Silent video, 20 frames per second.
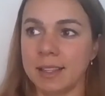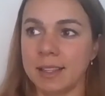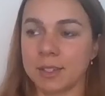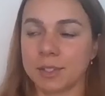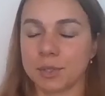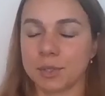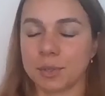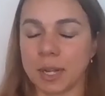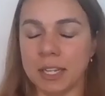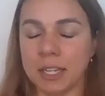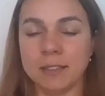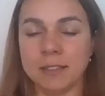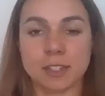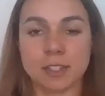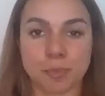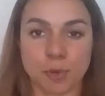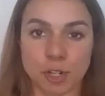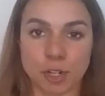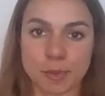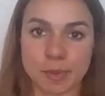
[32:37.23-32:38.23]
the trend of
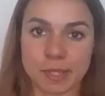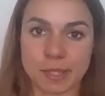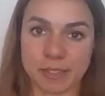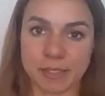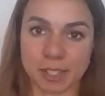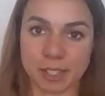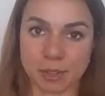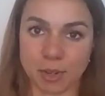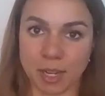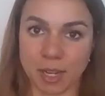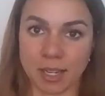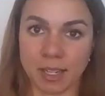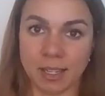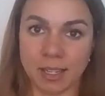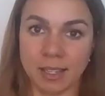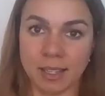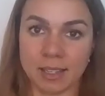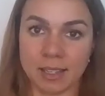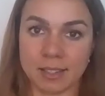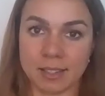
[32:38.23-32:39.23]
sports specific
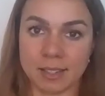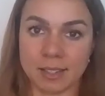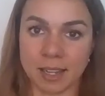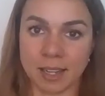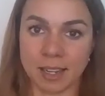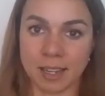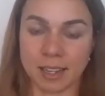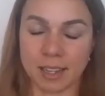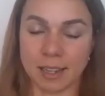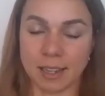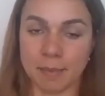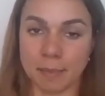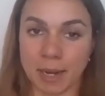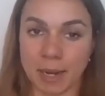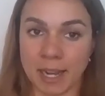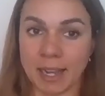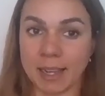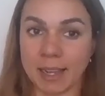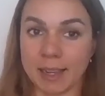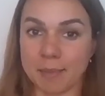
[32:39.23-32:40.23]
training is, like, in
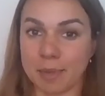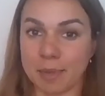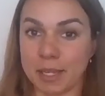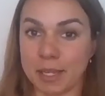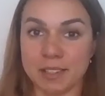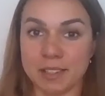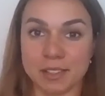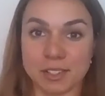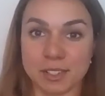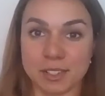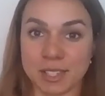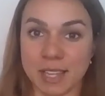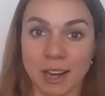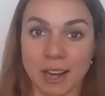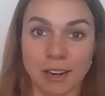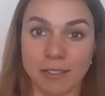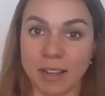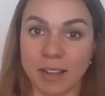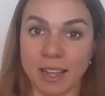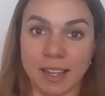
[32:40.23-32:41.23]
my opinion, just
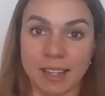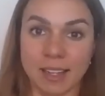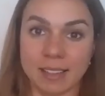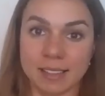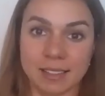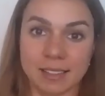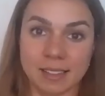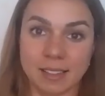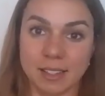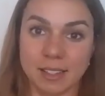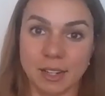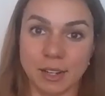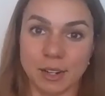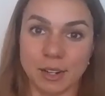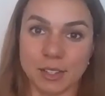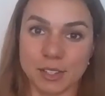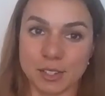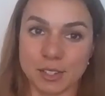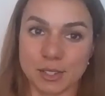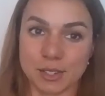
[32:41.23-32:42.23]
out of hand. You
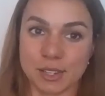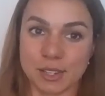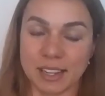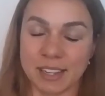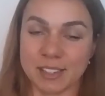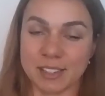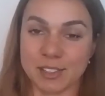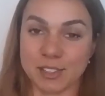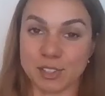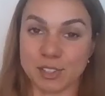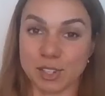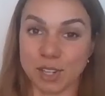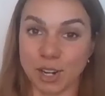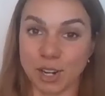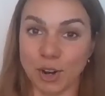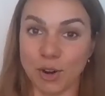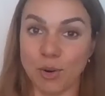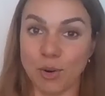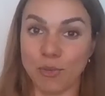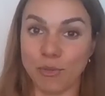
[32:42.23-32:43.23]
know, it's just, it's
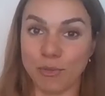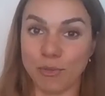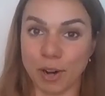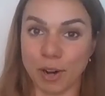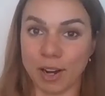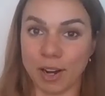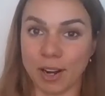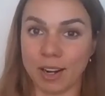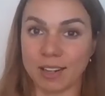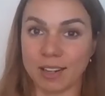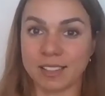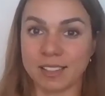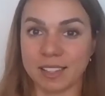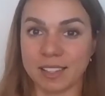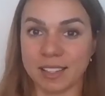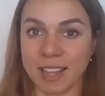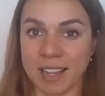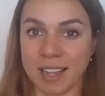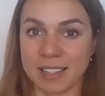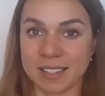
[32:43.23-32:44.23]
so far
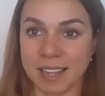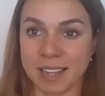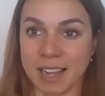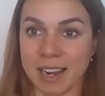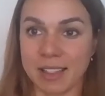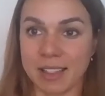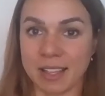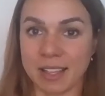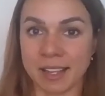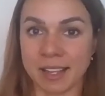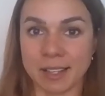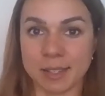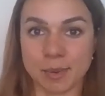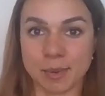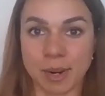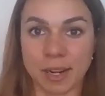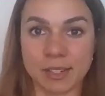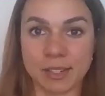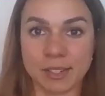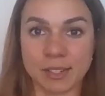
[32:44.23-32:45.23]
to that side of
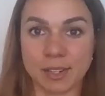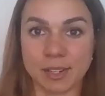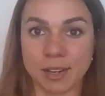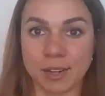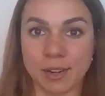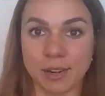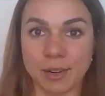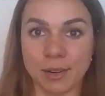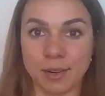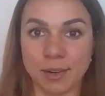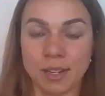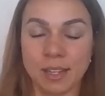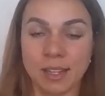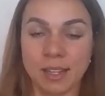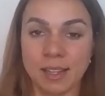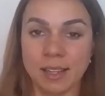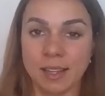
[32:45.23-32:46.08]
things where I just go,